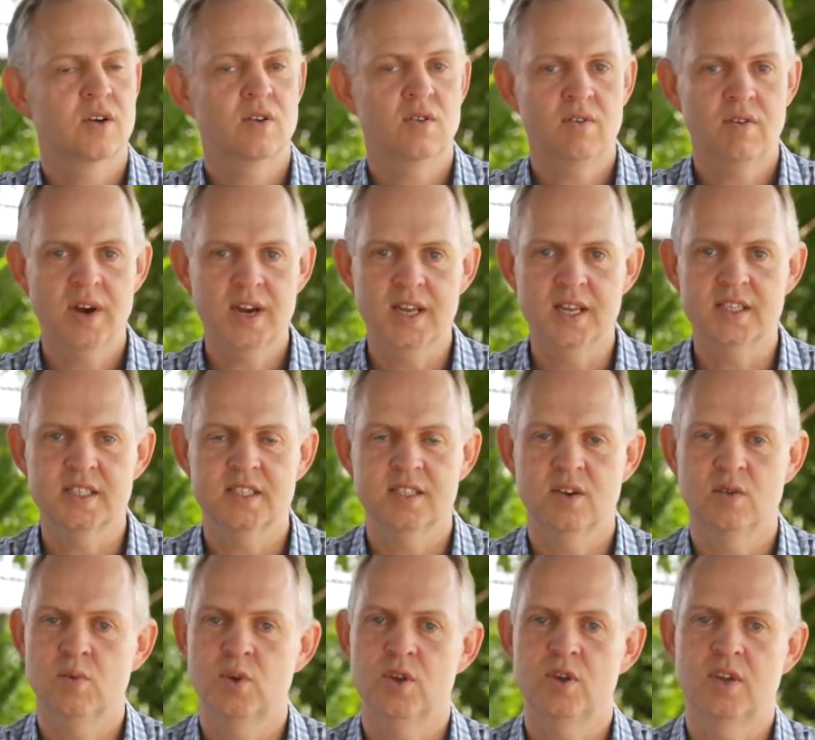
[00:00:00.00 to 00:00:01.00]
Credits
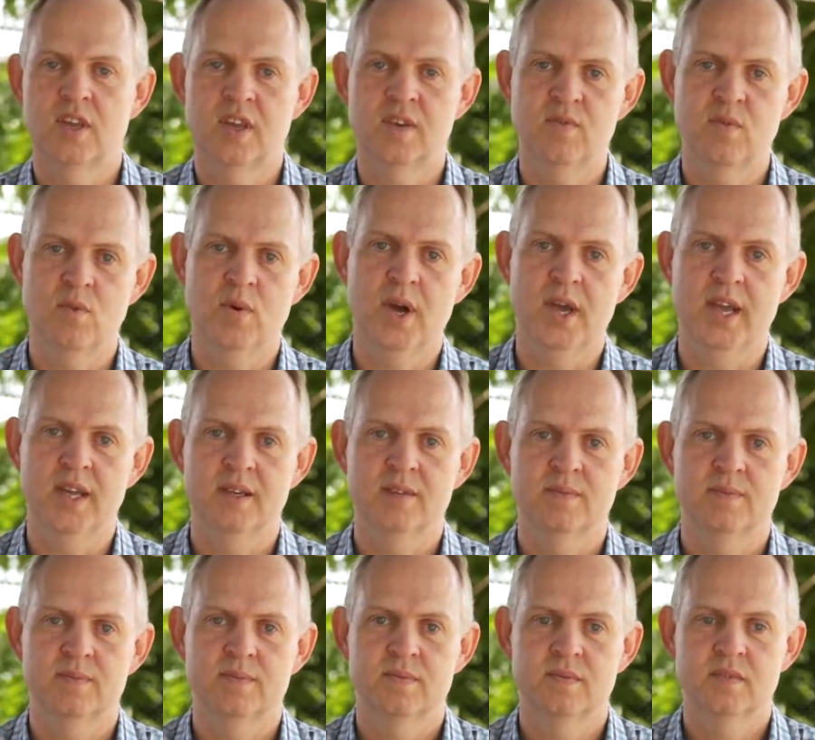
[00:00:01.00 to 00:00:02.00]
are what you give away.
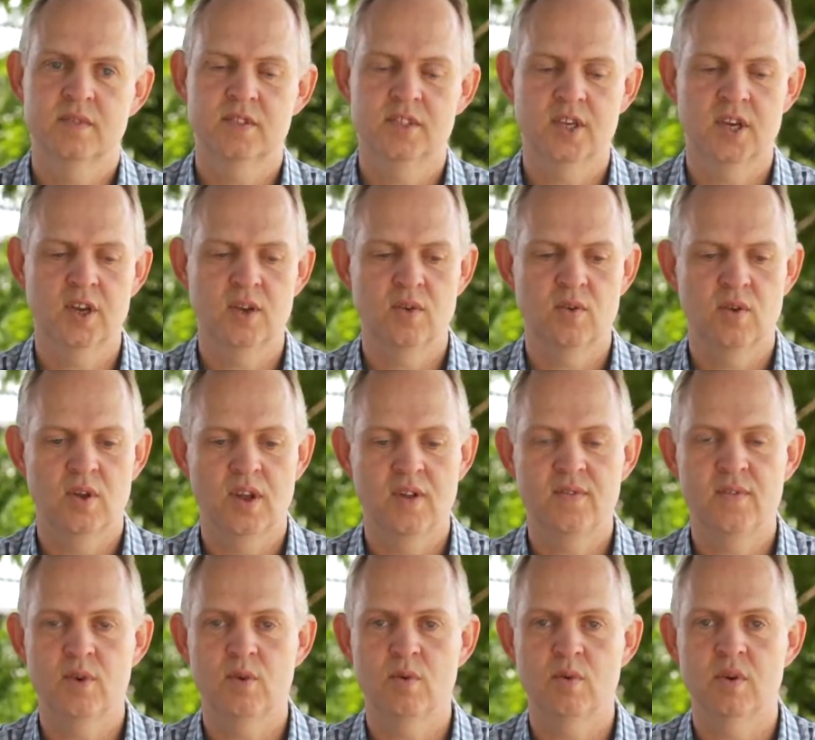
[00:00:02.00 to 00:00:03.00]
So
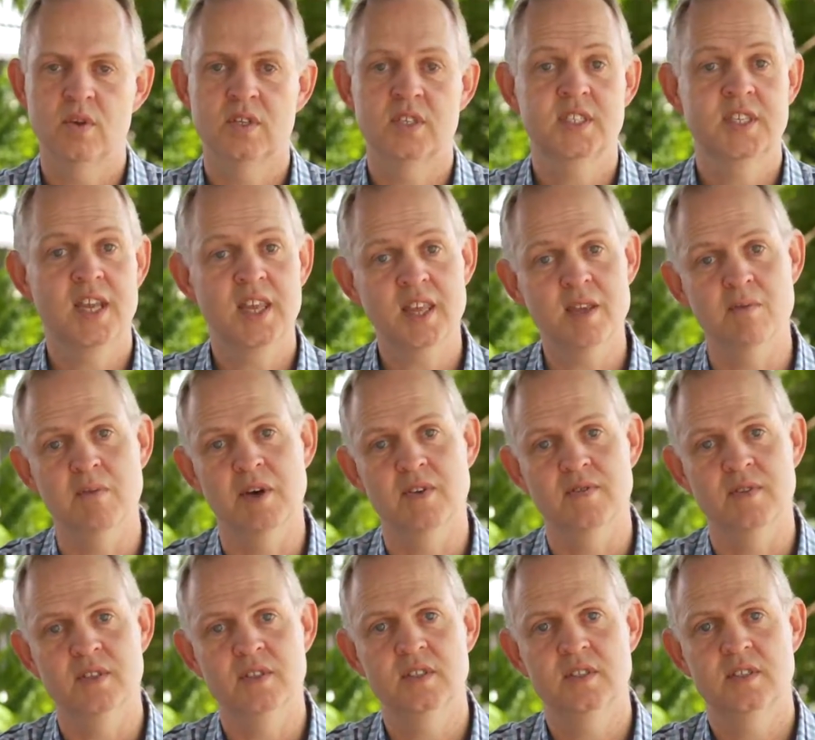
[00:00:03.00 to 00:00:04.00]
if you were selling
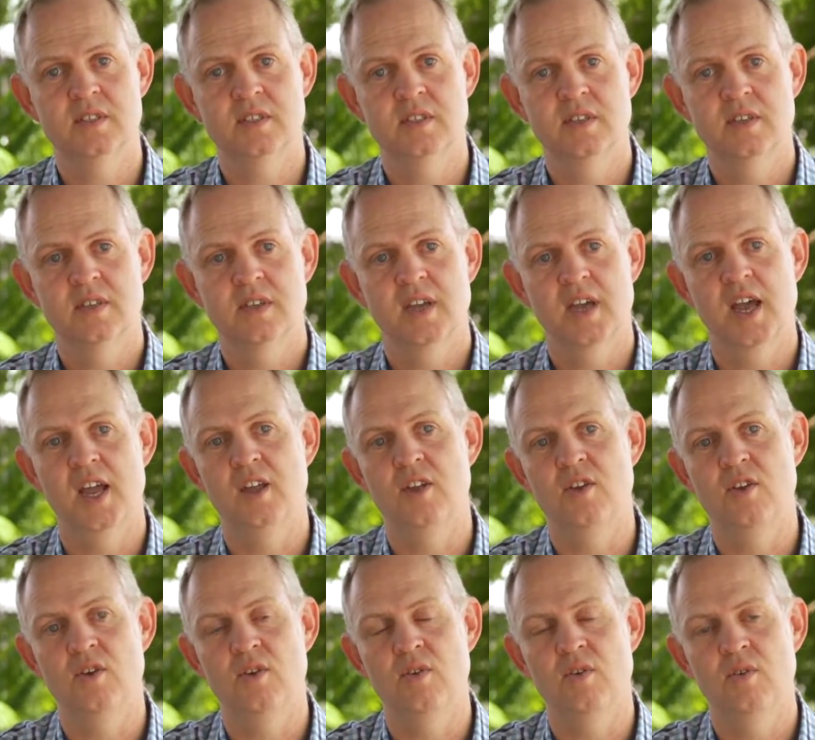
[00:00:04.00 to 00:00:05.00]
muffins and
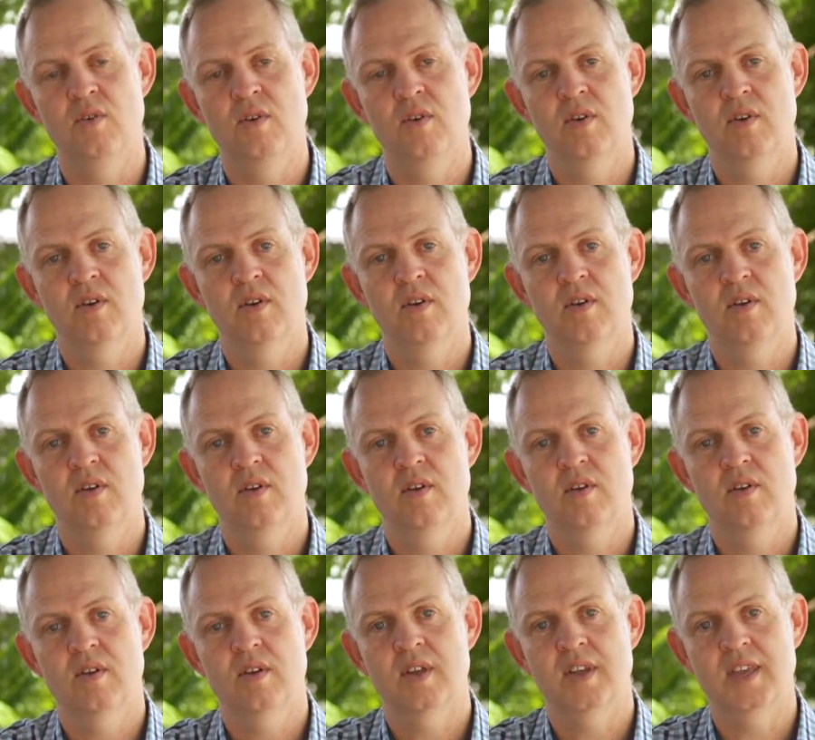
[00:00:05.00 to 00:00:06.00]
you
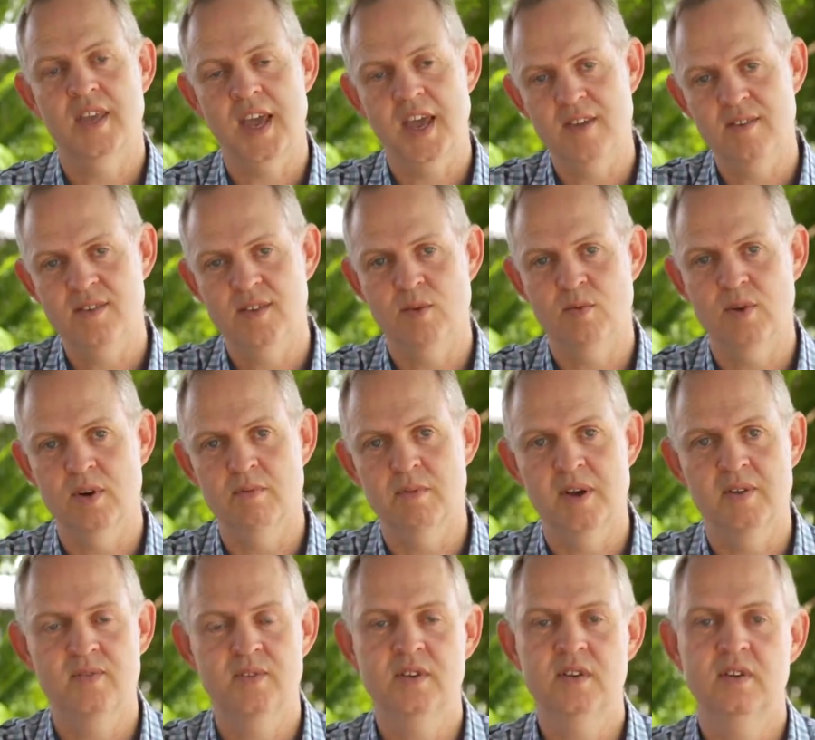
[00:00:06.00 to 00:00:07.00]
gave someone a
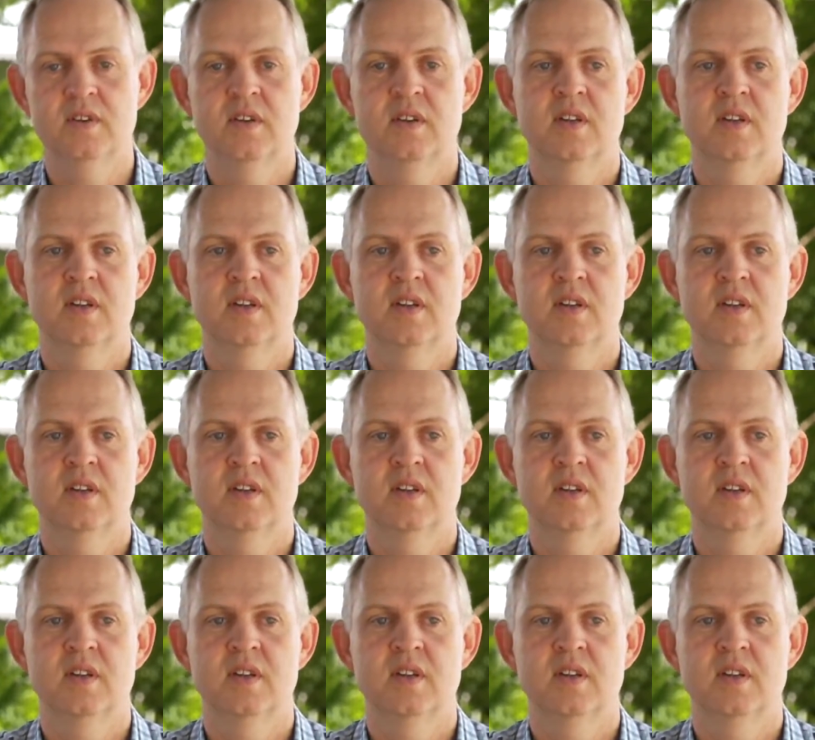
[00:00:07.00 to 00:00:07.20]
muffin,